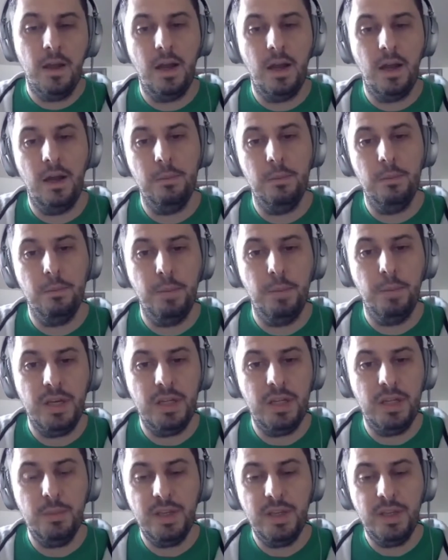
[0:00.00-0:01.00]

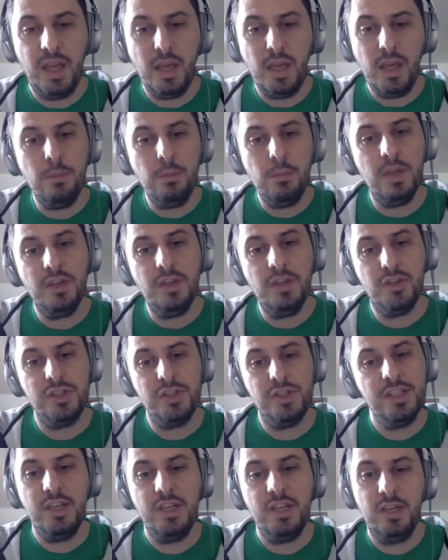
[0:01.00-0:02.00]
But he became
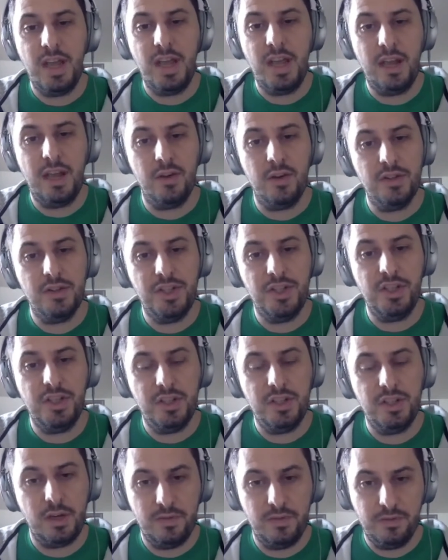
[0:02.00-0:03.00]
interested in
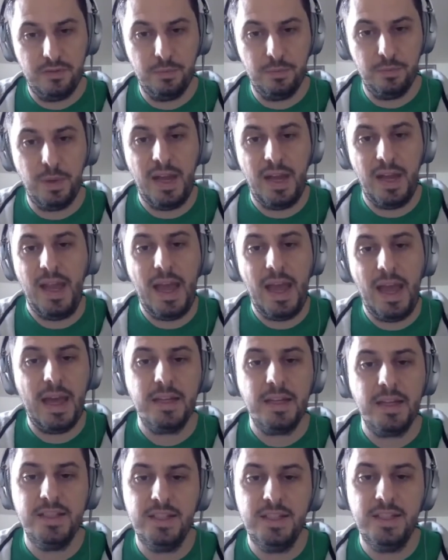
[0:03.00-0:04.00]
energy kind of by
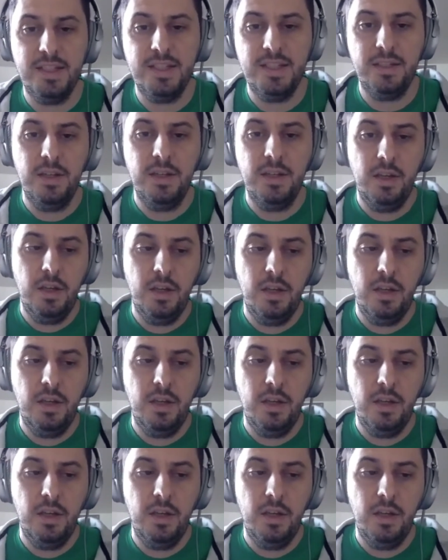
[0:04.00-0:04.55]
accident.